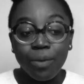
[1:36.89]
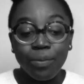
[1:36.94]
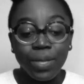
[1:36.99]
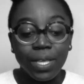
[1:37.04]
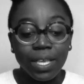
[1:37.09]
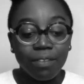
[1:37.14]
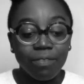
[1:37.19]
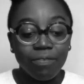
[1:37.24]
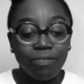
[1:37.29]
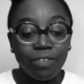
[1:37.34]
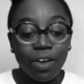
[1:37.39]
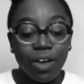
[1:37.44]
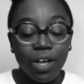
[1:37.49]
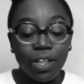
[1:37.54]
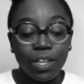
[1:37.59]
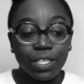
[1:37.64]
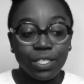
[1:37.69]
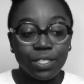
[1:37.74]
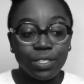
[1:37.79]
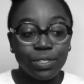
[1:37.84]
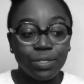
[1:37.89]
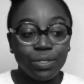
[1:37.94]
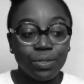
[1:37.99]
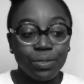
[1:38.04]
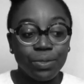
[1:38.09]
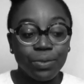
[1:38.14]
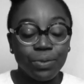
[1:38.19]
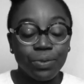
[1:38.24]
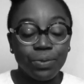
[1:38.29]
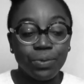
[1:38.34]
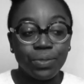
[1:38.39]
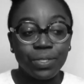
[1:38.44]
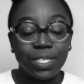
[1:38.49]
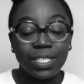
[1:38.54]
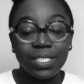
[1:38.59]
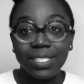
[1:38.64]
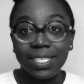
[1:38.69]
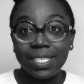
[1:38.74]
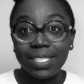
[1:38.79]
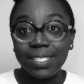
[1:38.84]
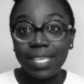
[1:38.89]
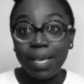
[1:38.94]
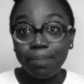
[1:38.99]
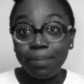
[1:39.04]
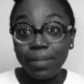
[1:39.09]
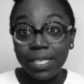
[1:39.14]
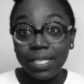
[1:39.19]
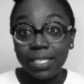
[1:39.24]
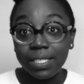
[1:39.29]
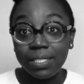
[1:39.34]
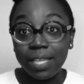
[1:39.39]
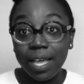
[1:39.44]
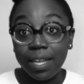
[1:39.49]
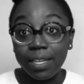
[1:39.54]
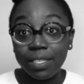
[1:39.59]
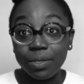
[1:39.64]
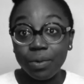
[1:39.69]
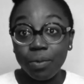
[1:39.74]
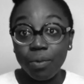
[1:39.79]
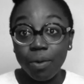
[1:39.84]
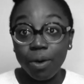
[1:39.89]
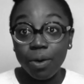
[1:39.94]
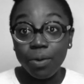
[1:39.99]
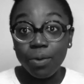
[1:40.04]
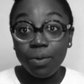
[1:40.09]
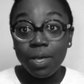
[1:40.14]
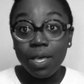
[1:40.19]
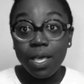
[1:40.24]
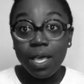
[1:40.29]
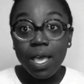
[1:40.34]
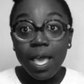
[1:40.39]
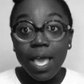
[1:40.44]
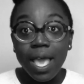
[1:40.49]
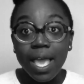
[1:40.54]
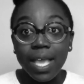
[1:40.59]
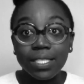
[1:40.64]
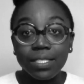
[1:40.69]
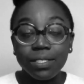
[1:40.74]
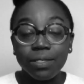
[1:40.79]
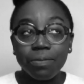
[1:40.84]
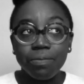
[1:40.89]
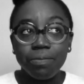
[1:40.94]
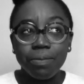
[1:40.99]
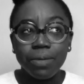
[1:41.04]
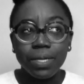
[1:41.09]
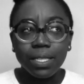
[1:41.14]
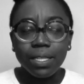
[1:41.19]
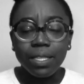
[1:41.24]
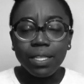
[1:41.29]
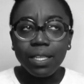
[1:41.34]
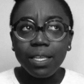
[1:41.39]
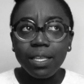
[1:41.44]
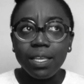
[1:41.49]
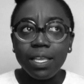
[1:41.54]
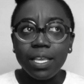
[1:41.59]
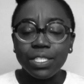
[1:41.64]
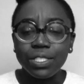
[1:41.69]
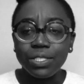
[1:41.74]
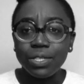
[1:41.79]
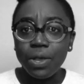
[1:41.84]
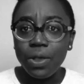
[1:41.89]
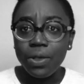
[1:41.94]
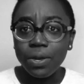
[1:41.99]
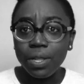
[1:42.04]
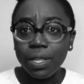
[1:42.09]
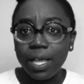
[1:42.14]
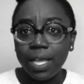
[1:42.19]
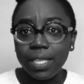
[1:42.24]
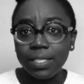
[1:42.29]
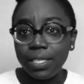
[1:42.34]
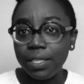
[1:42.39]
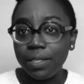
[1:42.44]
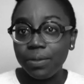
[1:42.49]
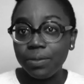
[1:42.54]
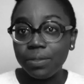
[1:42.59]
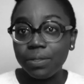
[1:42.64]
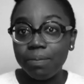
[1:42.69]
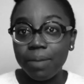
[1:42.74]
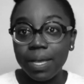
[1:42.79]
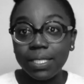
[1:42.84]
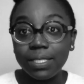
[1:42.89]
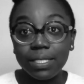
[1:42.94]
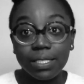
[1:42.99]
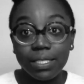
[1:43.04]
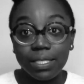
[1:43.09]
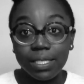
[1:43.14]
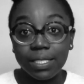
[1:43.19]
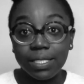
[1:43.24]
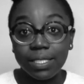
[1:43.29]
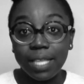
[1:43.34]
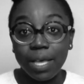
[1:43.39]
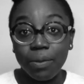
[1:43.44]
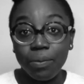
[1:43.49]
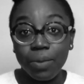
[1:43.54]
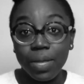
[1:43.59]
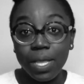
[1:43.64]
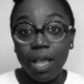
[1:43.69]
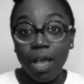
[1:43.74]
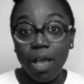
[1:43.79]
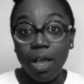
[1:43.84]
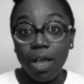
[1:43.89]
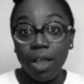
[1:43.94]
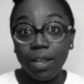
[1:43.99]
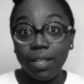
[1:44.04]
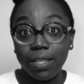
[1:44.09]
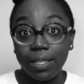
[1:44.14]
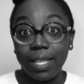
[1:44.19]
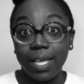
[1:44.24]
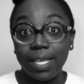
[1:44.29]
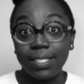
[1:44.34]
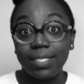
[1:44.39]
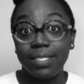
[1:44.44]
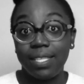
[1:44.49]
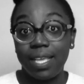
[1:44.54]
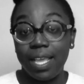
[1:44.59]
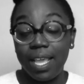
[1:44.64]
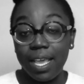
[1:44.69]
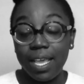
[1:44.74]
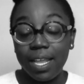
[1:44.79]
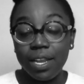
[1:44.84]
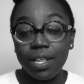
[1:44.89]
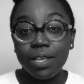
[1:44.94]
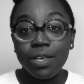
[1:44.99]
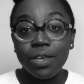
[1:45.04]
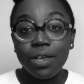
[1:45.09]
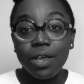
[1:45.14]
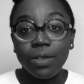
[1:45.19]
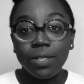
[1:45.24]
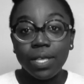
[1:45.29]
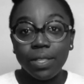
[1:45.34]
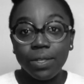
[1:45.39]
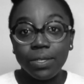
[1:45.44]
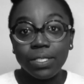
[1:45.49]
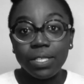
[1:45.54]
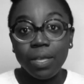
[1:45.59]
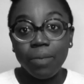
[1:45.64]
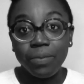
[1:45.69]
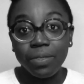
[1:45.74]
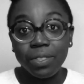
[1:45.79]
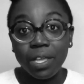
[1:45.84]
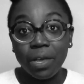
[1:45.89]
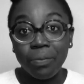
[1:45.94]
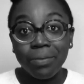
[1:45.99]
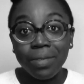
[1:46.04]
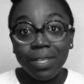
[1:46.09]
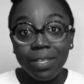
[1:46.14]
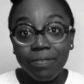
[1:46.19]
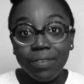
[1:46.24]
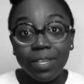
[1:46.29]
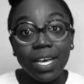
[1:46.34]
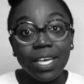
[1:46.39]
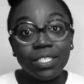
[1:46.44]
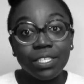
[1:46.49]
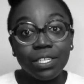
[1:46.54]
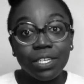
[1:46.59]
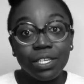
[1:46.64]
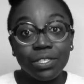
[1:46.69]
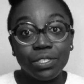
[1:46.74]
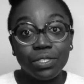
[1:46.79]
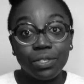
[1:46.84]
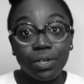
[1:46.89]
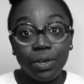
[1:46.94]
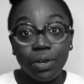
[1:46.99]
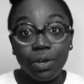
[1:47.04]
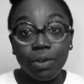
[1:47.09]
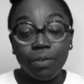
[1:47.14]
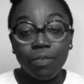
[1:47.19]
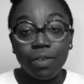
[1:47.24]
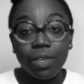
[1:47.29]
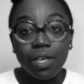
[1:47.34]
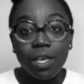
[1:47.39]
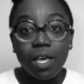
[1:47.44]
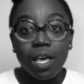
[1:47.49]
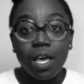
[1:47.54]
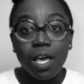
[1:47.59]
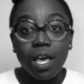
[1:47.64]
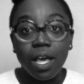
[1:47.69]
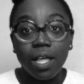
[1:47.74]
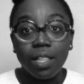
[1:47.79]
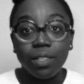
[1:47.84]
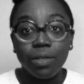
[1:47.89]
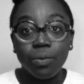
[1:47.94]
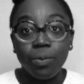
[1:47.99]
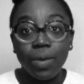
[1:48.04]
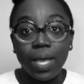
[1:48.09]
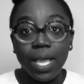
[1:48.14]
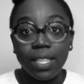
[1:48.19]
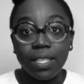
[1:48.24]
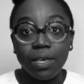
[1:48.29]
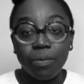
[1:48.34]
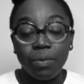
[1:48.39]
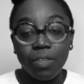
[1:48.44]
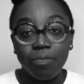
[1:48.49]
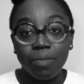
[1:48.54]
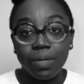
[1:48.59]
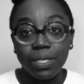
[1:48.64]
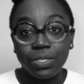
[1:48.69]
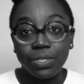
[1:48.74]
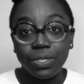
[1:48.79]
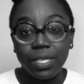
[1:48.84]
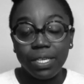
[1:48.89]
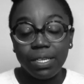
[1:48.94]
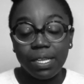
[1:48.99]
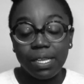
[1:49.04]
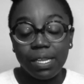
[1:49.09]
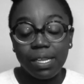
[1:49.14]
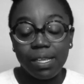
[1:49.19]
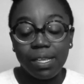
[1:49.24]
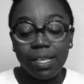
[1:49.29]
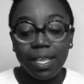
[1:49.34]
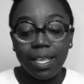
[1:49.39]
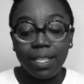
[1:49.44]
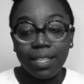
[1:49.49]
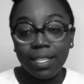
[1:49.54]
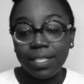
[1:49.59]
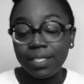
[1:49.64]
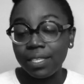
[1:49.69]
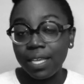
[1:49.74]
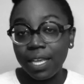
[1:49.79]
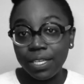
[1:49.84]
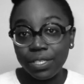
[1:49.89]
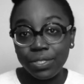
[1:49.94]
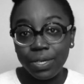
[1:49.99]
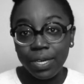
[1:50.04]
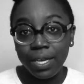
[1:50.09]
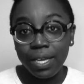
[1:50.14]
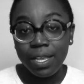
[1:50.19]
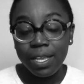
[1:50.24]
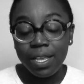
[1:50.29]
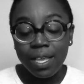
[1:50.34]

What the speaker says: we can fall into just accepting the status quo and to really internalizing those messages that we are less than, or that there's something that we've done to deserve the way that we've been treated in this country.